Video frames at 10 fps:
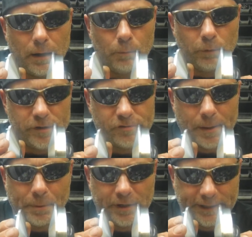when you
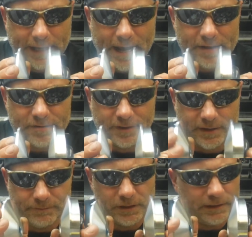step on the gas and
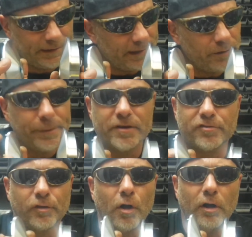give it a little bit of
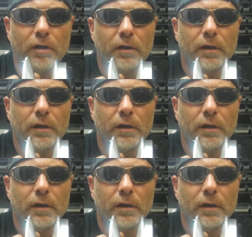stall